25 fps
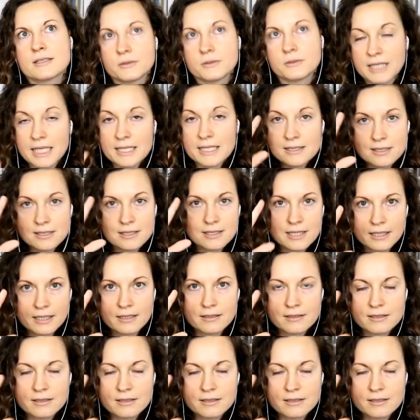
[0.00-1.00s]
So that's the
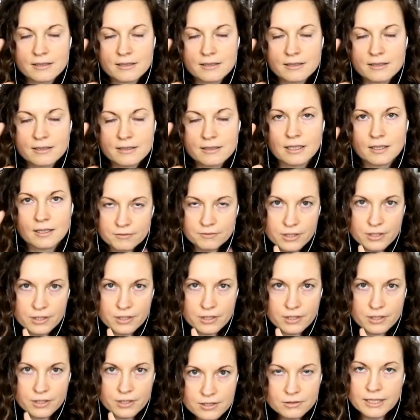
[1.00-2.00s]
second thing in my
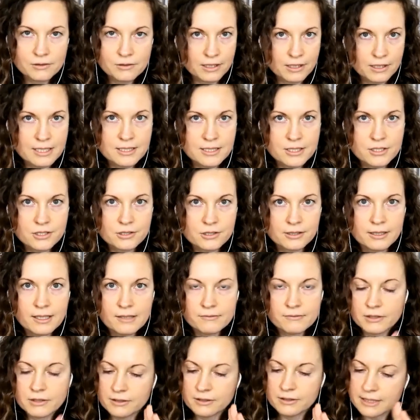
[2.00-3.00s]
First, look at the
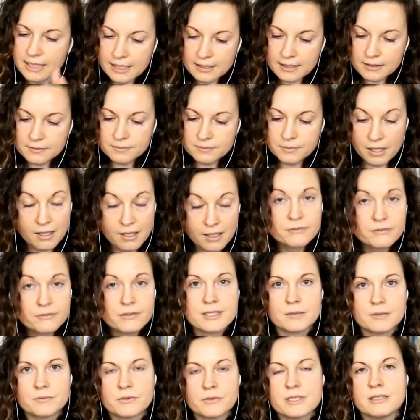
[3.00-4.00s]
organizational level, then
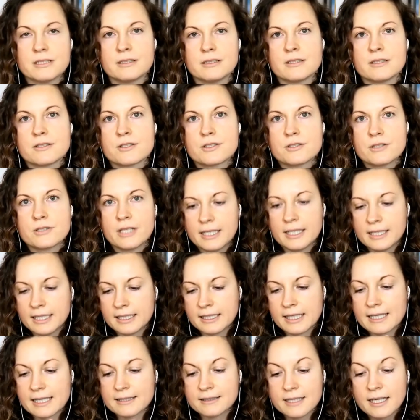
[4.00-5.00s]
offer some resilience
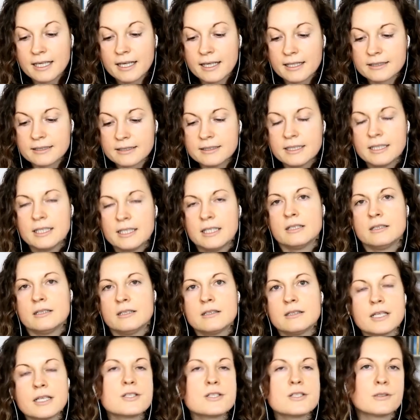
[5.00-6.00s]
training, and then
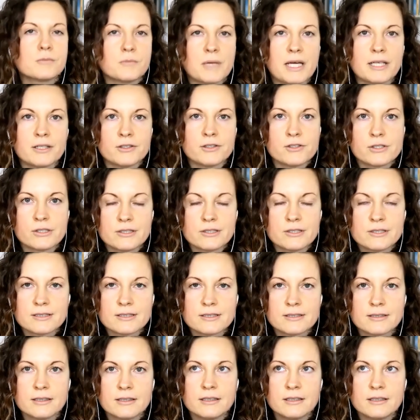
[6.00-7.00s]
look at your
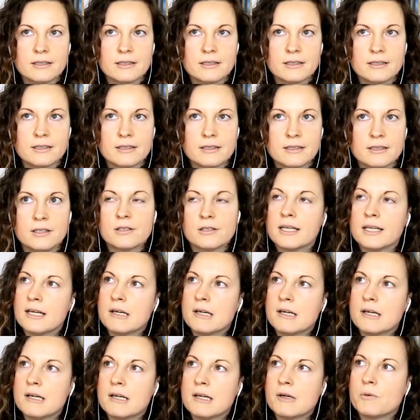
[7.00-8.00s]
managers. You know,
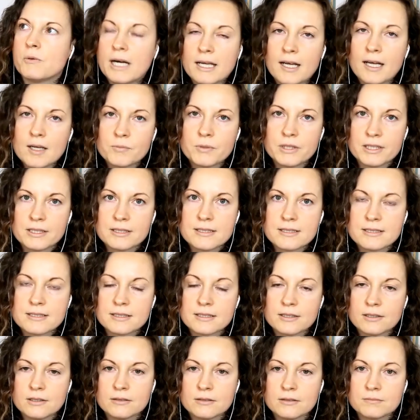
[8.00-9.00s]
what
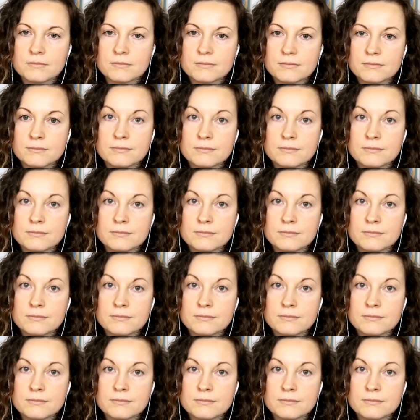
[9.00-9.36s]
happens?